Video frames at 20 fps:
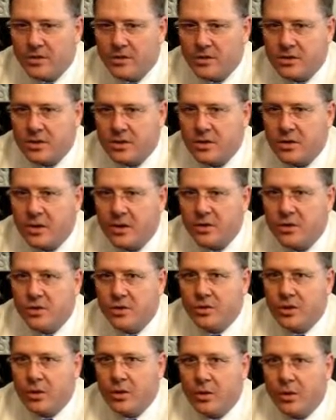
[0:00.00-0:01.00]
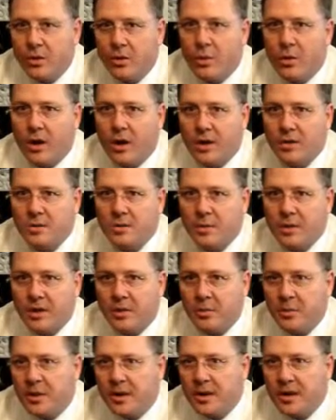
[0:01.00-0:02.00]
there are 2 things you don't want to watch
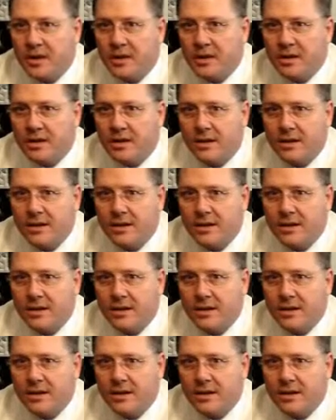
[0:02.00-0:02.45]
being made.